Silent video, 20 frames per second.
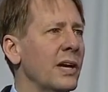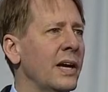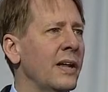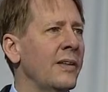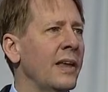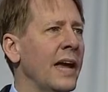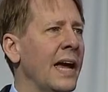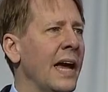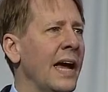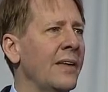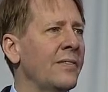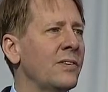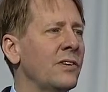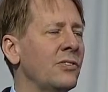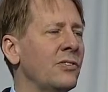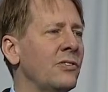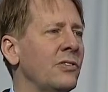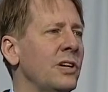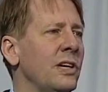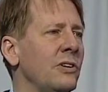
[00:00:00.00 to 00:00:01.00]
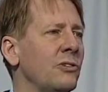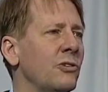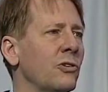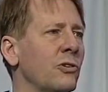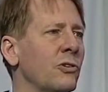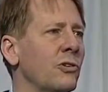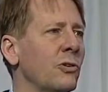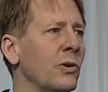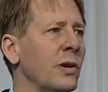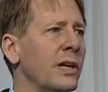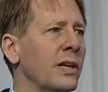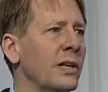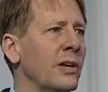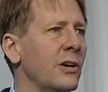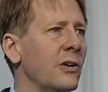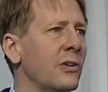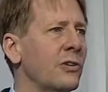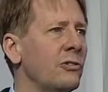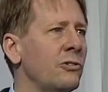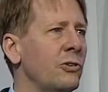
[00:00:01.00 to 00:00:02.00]
And they had this teacher during
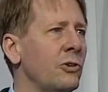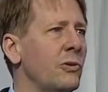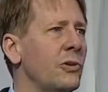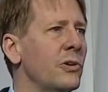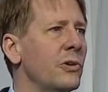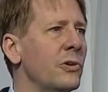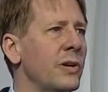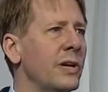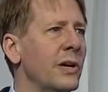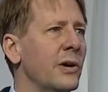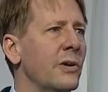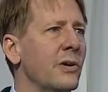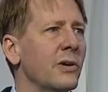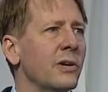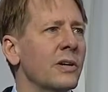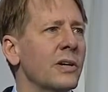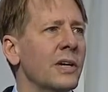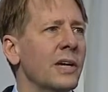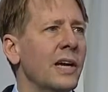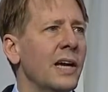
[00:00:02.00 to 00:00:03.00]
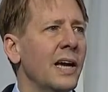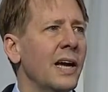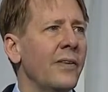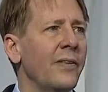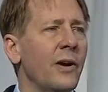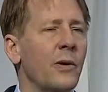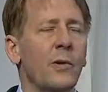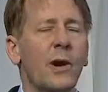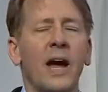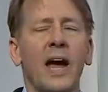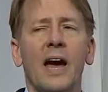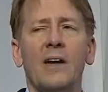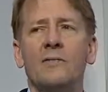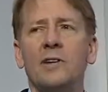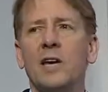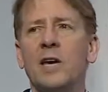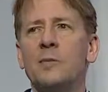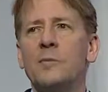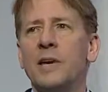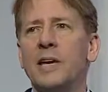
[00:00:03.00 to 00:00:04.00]
their junior year, and they were
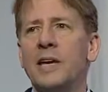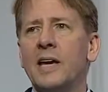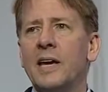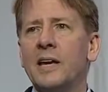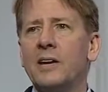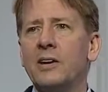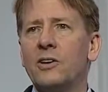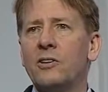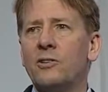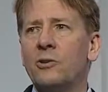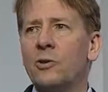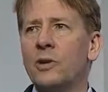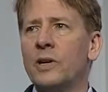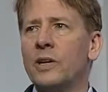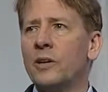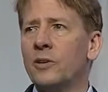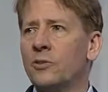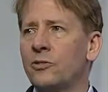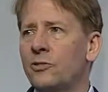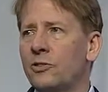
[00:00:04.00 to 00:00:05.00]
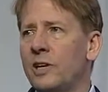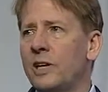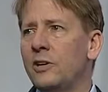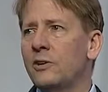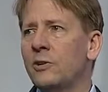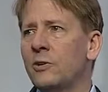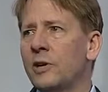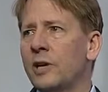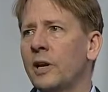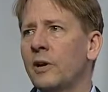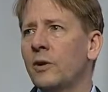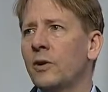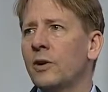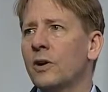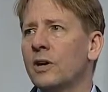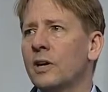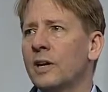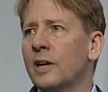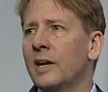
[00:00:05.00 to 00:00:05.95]
having him again during their senior year.